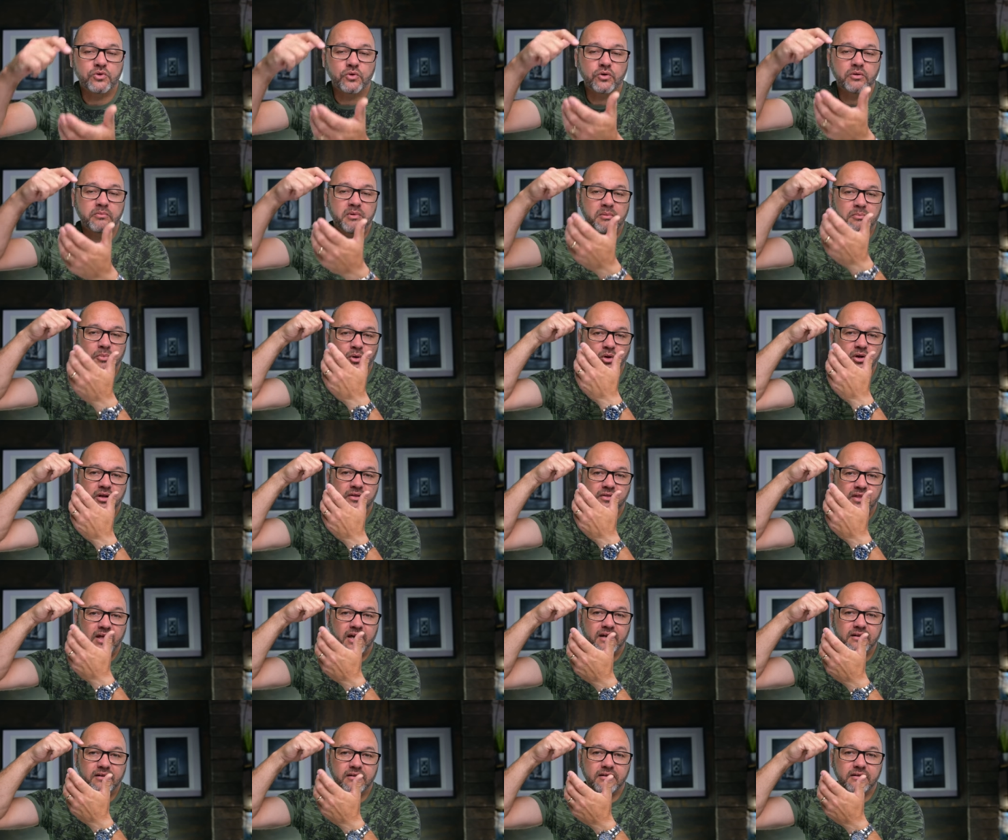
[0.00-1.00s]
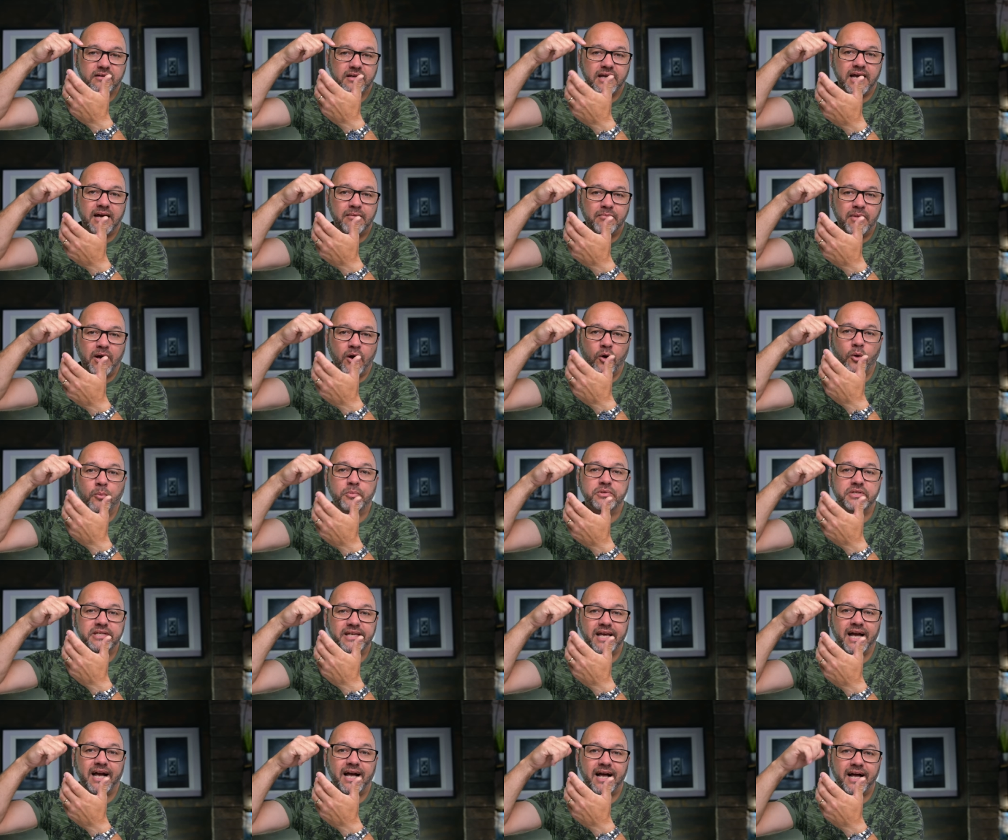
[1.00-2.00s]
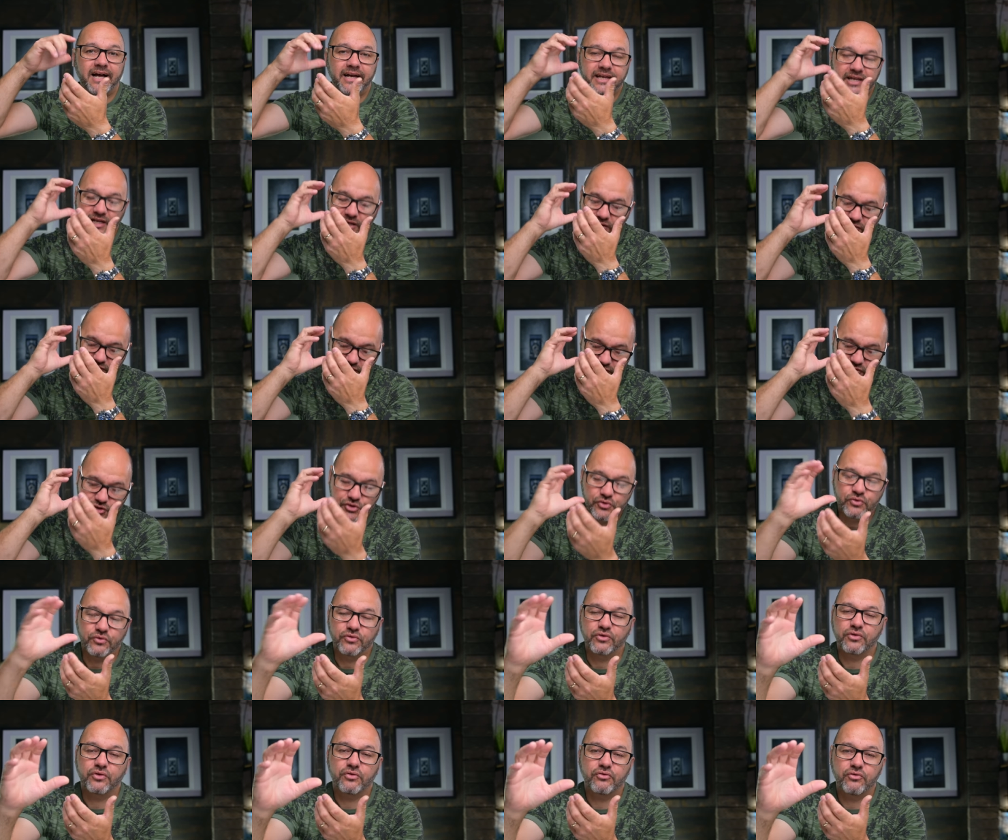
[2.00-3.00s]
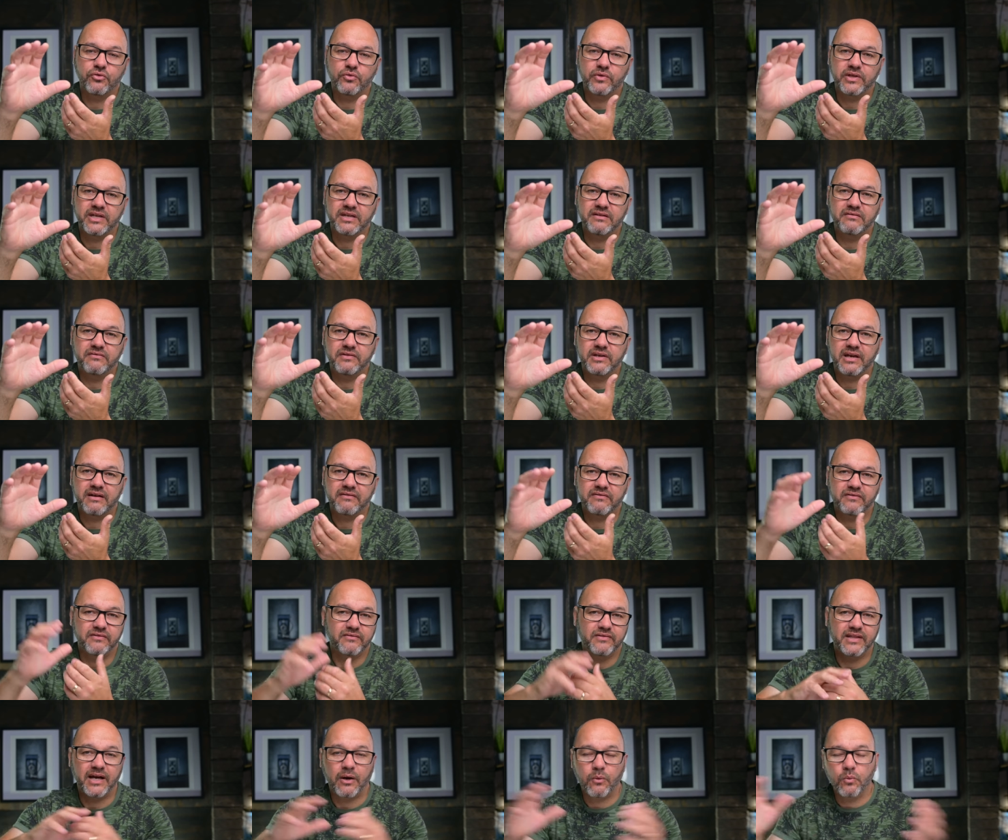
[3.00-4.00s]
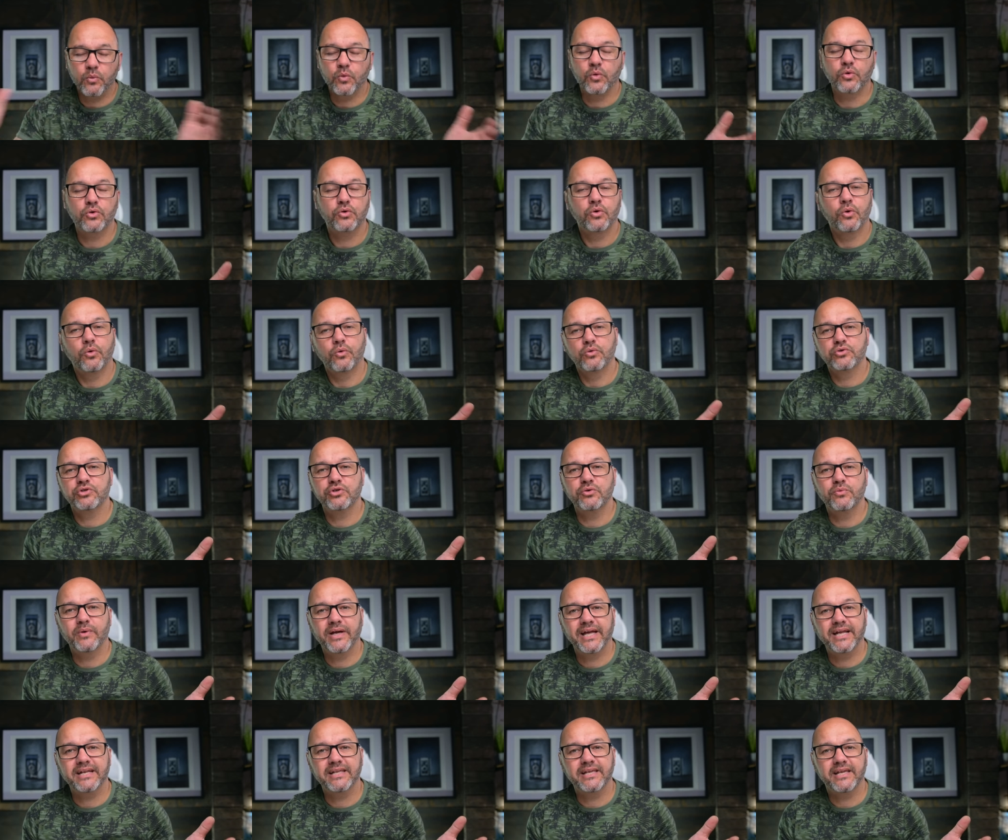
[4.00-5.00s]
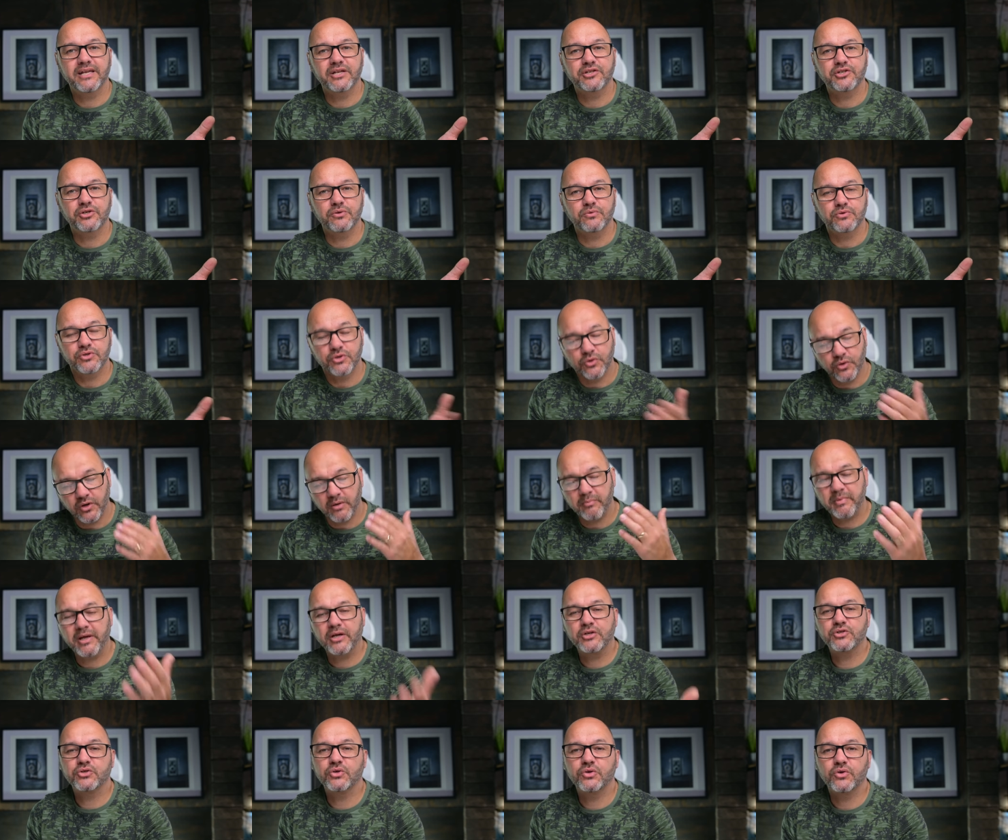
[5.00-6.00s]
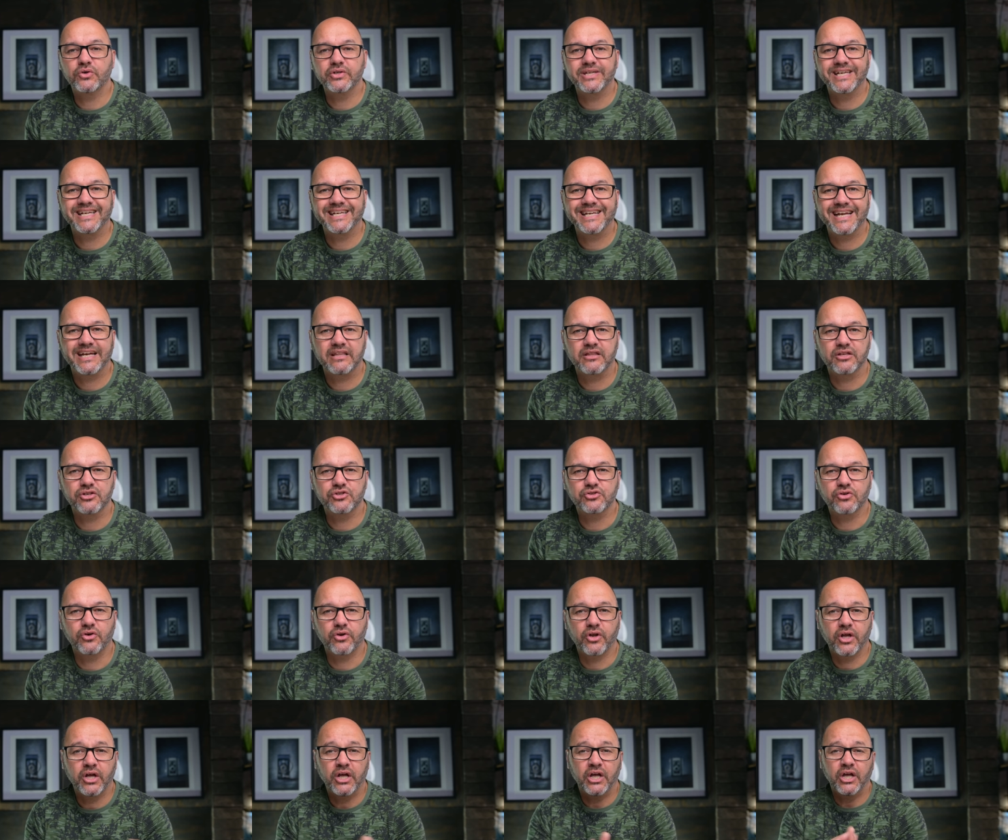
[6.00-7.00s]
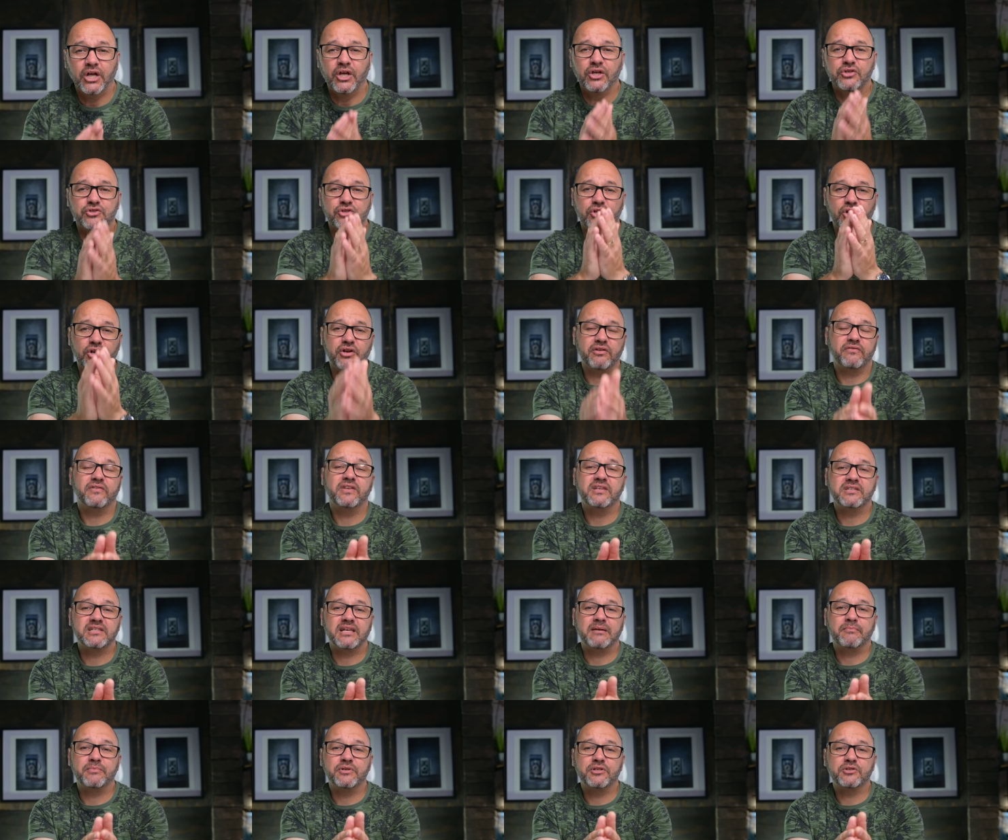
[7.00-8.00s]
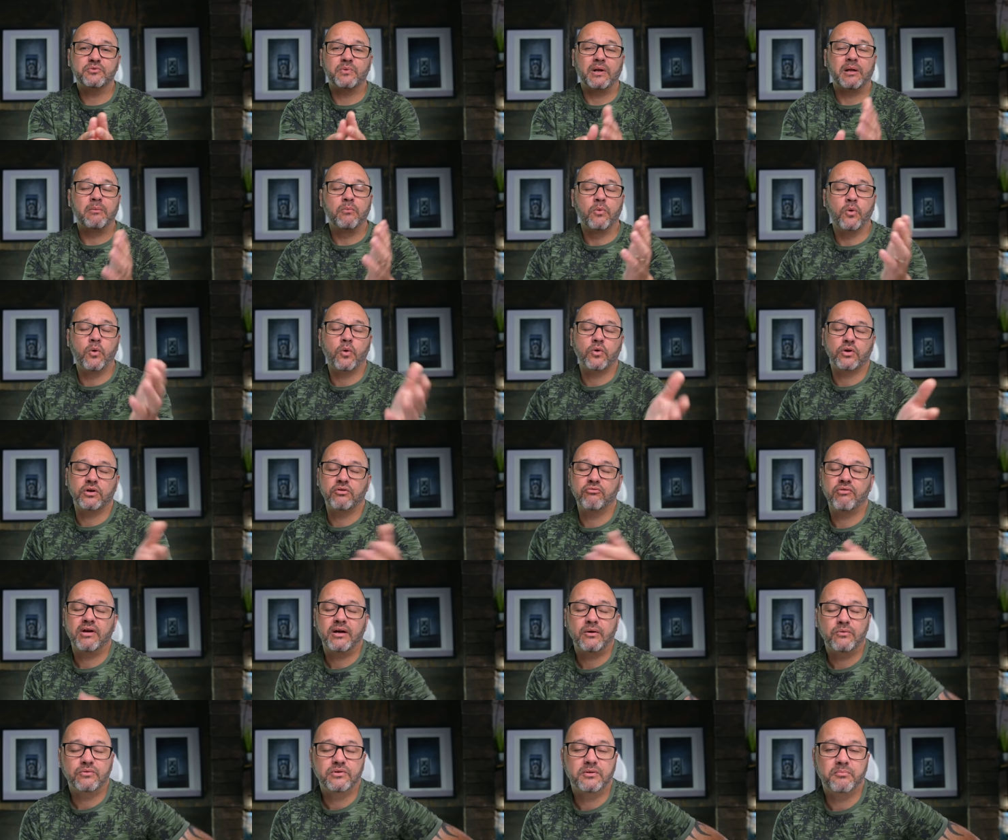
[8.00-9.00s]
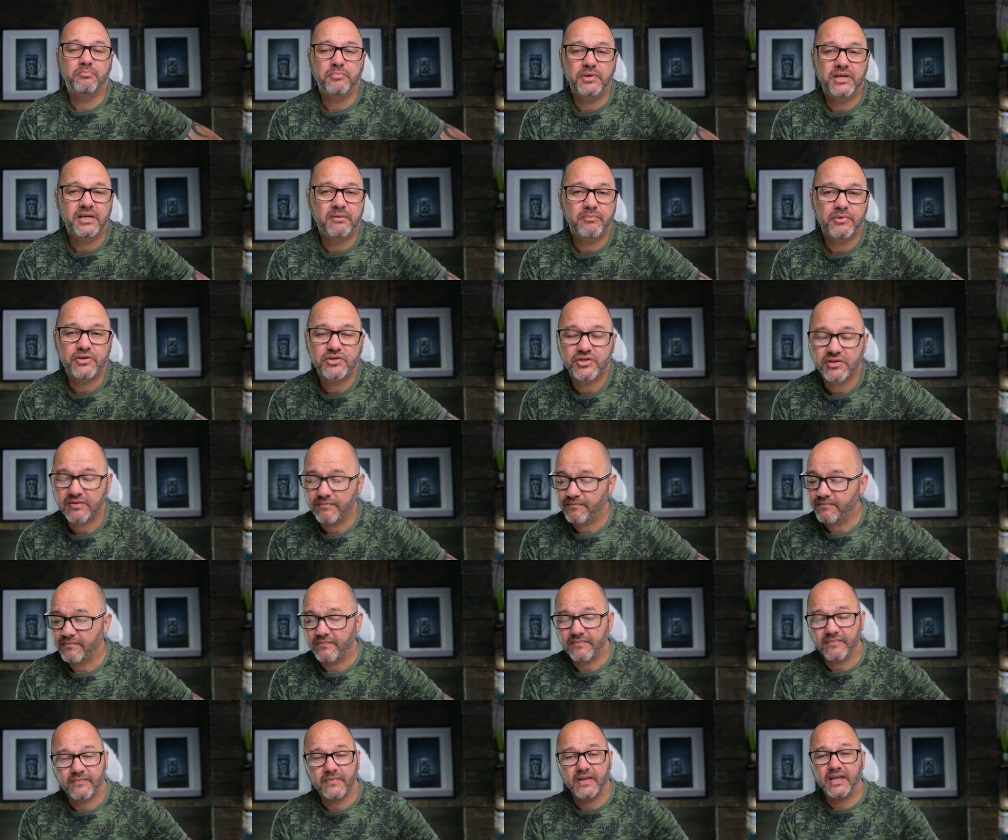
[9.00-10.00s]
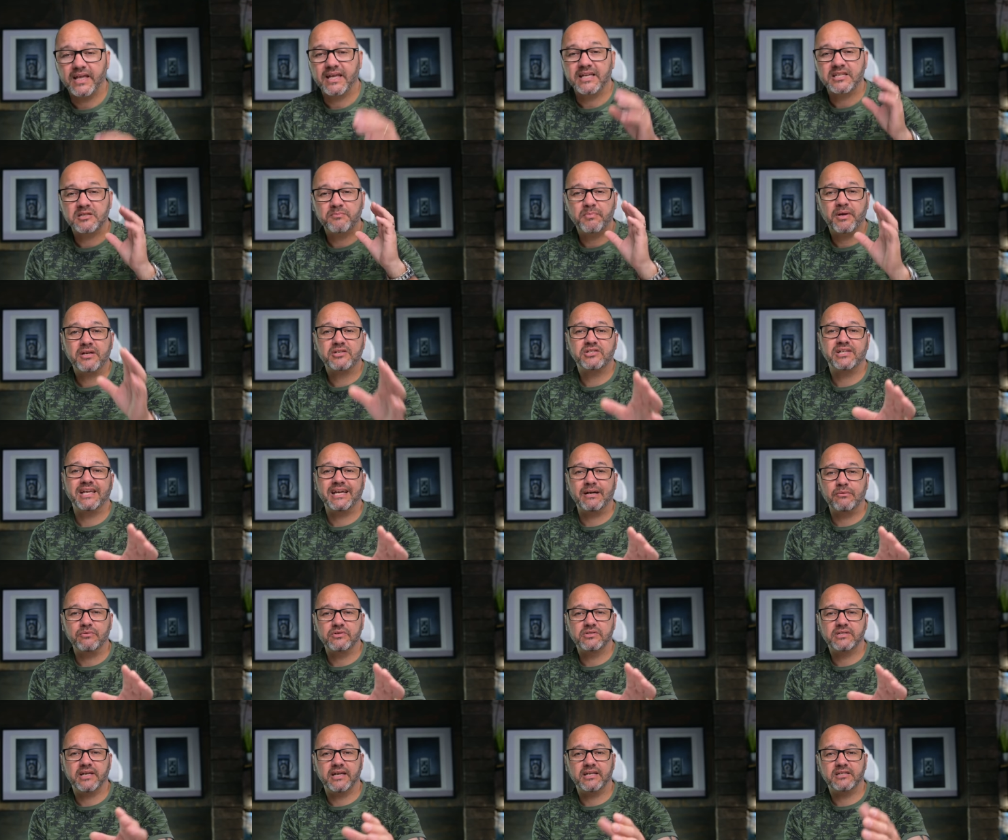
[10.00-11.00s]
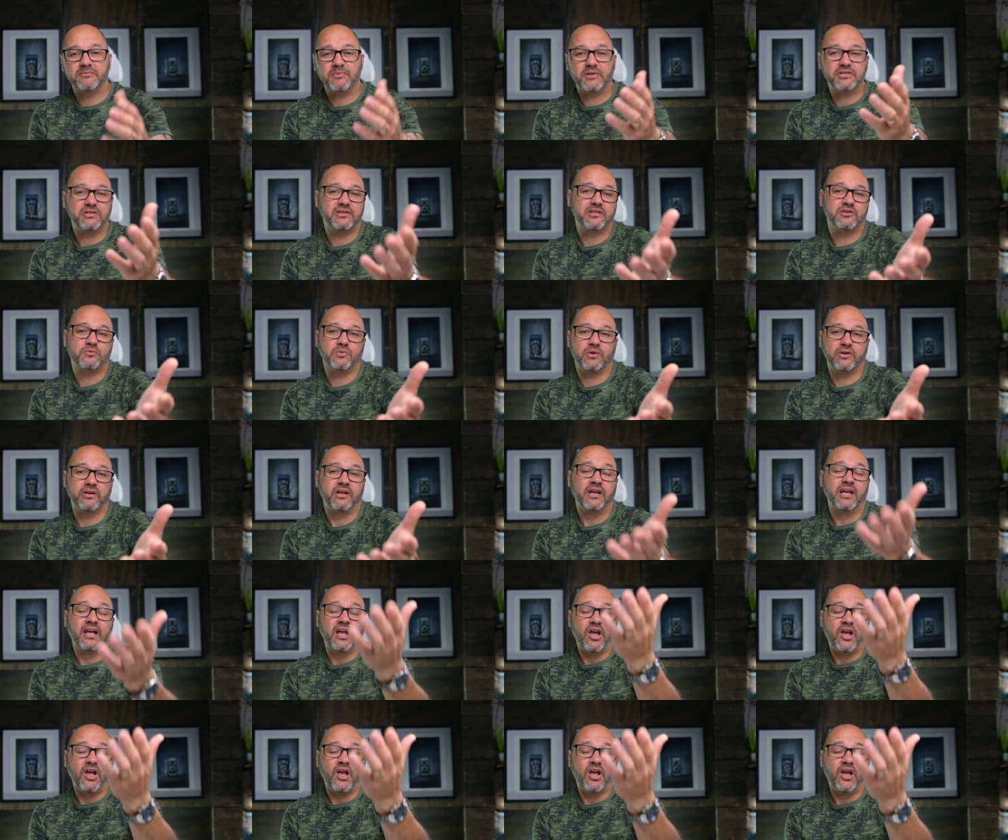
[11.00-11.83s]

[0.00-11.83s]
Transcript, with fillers: going to be pulling that camera up to your eye and shooting through the EVF, and that won't cause you any issues. You're going to make sure you get the shot. So a lot of these images when I'm walking around Beamish, especially outside, especially this one